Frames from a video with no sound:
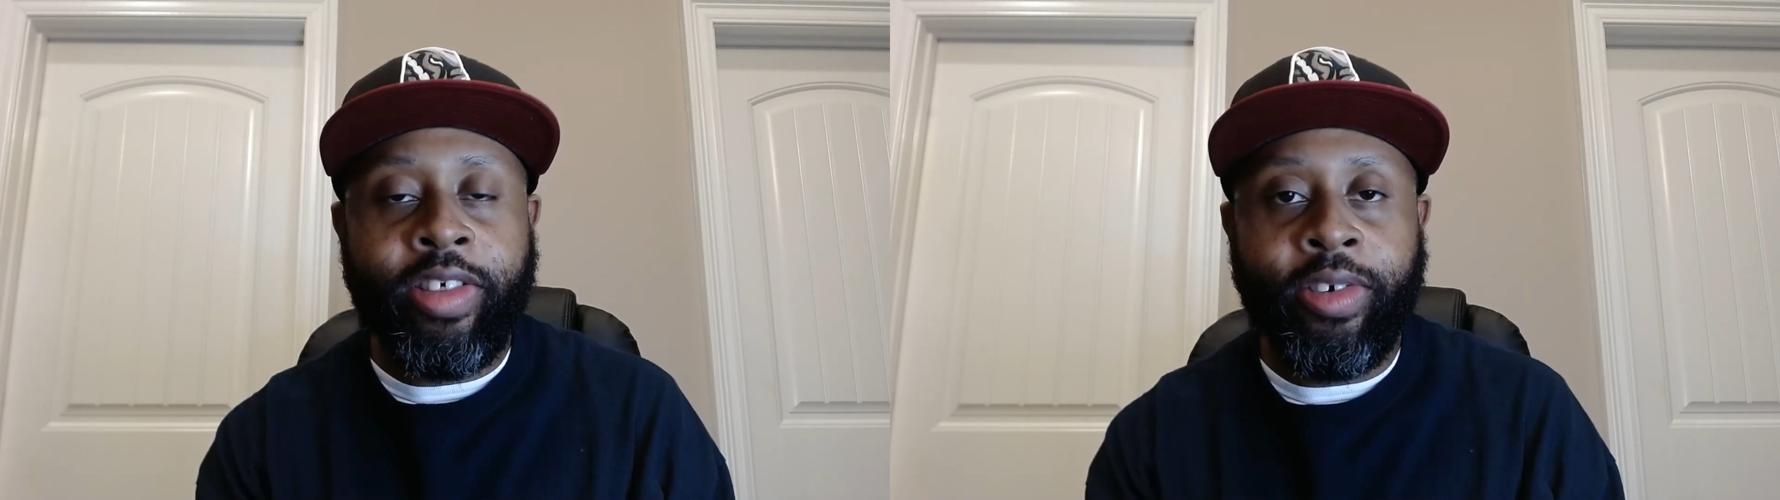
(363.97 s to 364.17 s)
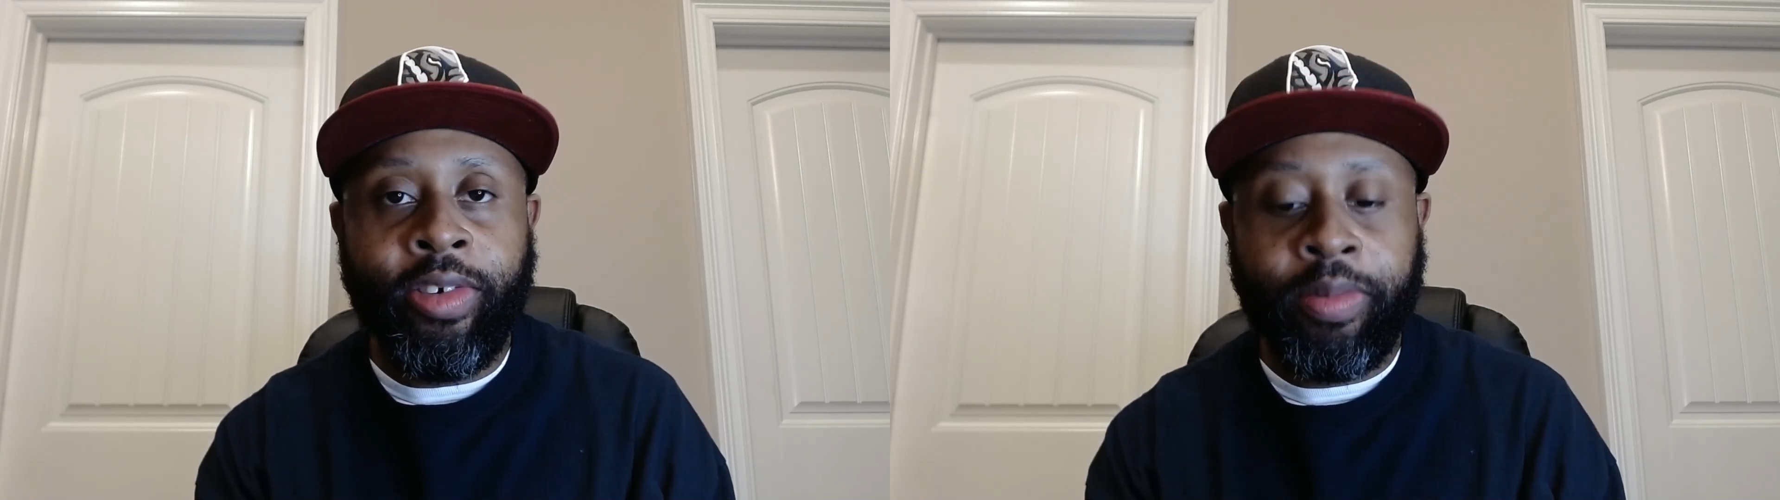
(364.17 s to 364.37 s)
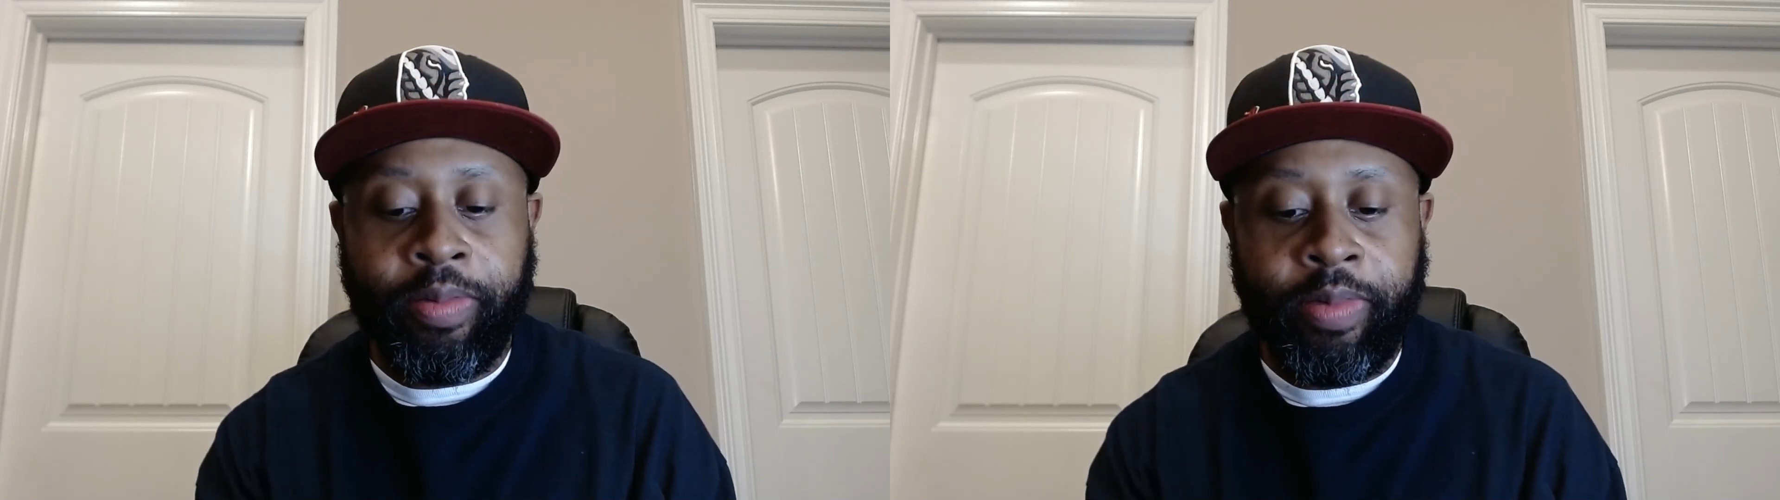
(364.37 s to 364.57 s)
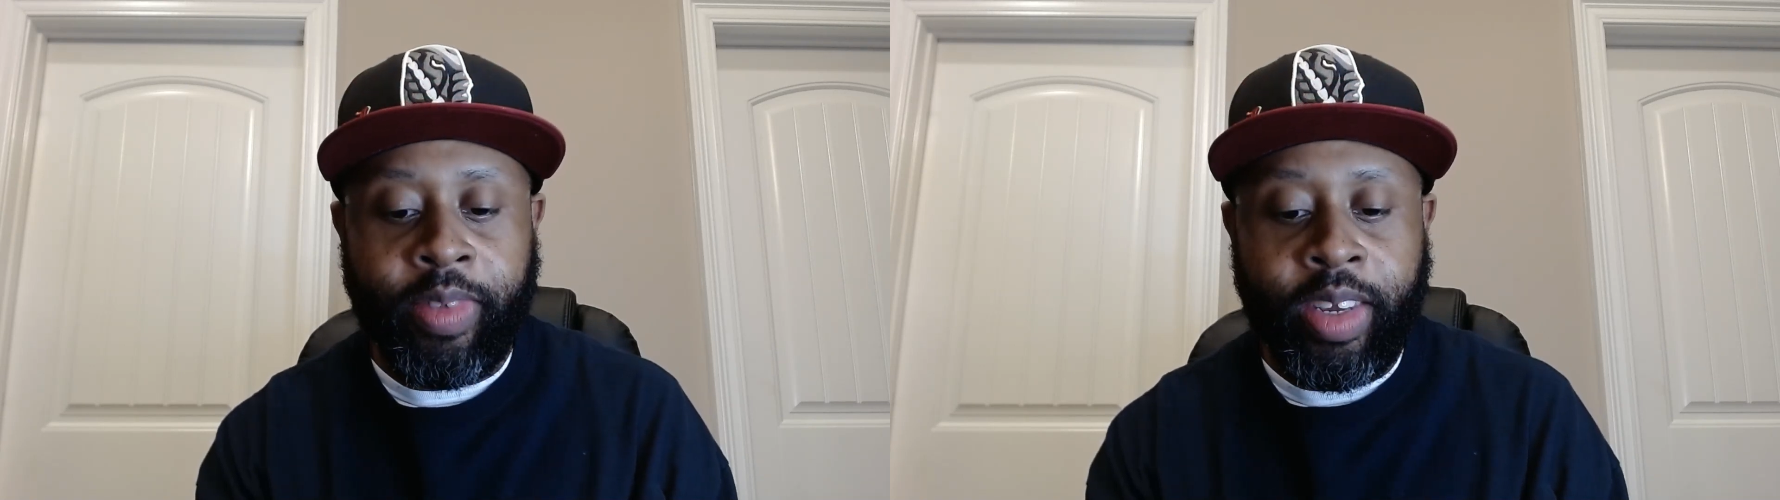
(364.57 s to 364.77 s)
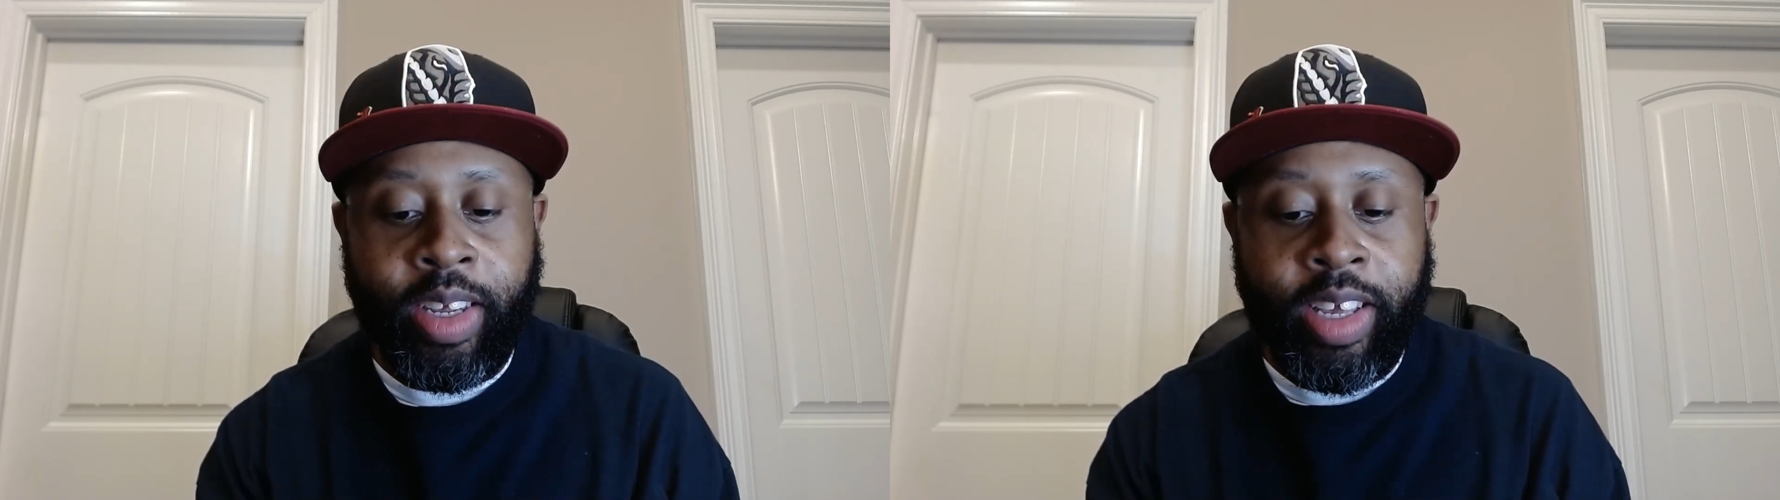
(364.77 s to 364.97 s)
So
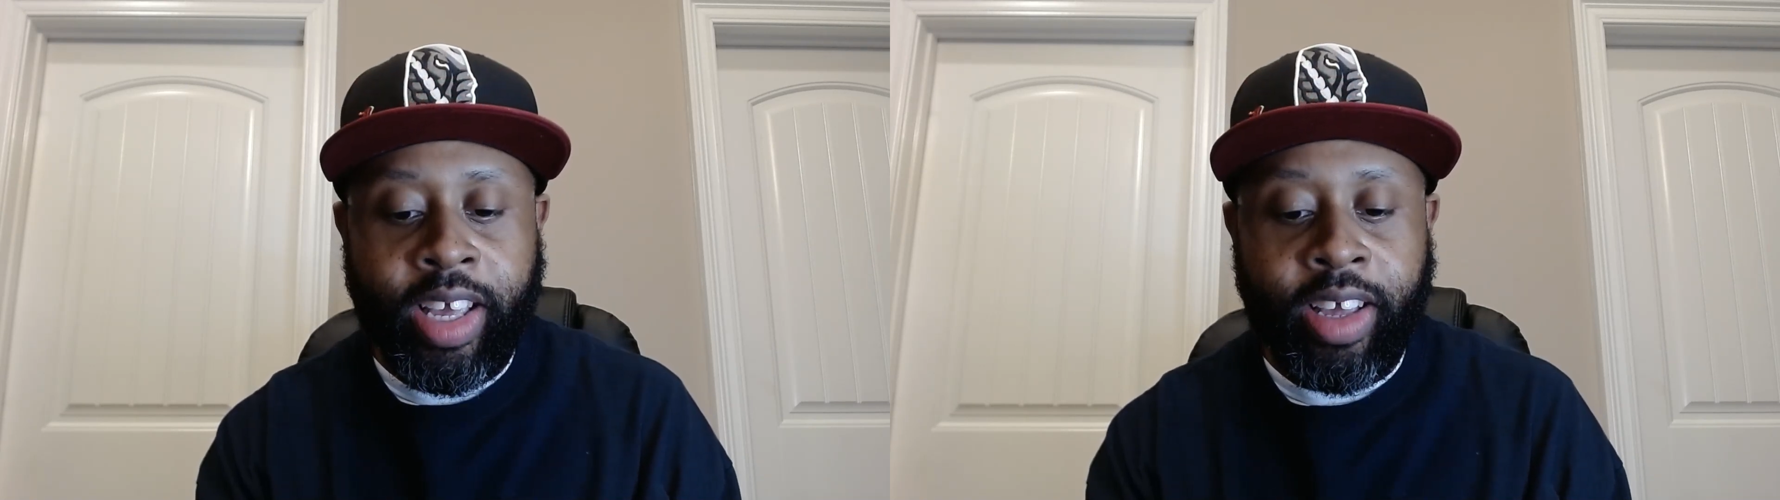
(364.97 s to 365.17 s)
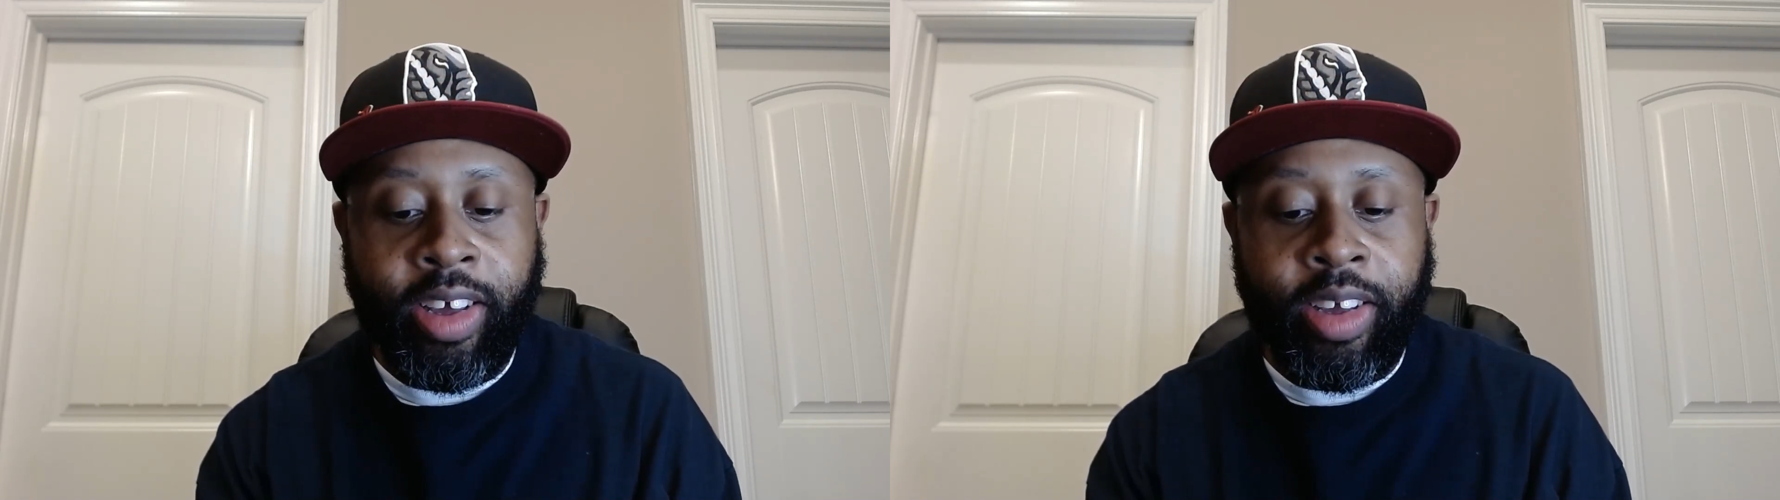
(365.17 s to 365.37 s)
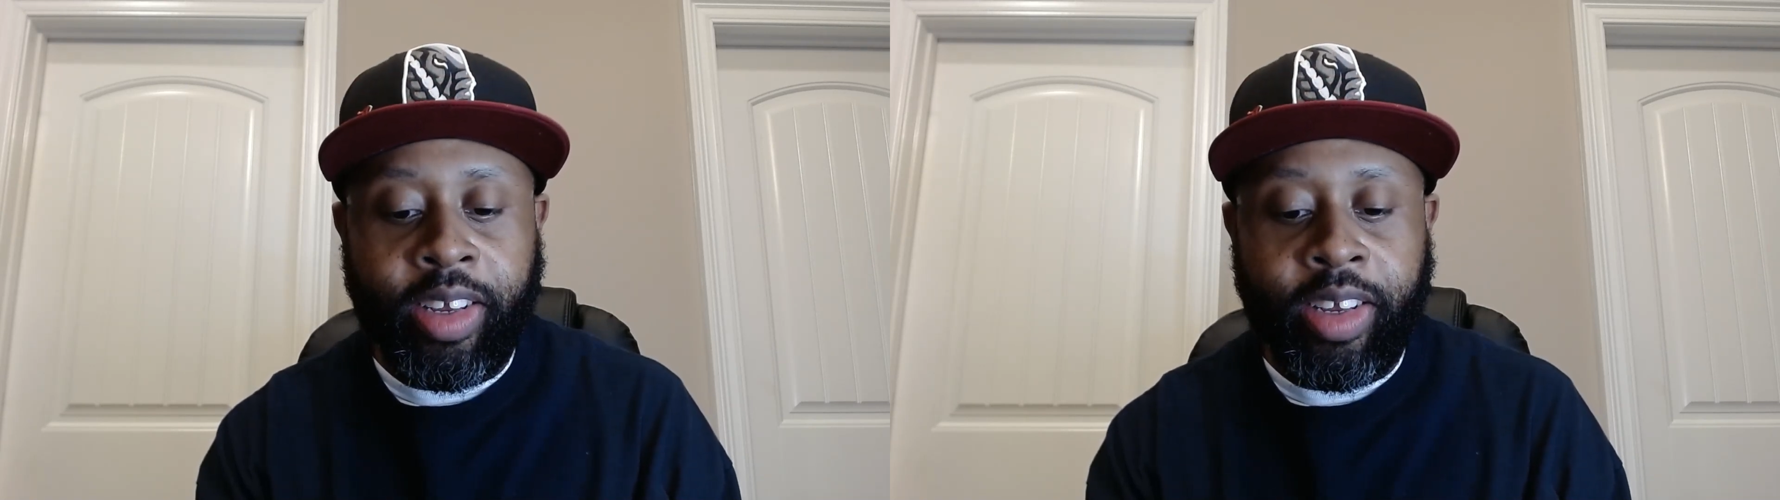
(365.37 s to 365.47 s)
uh,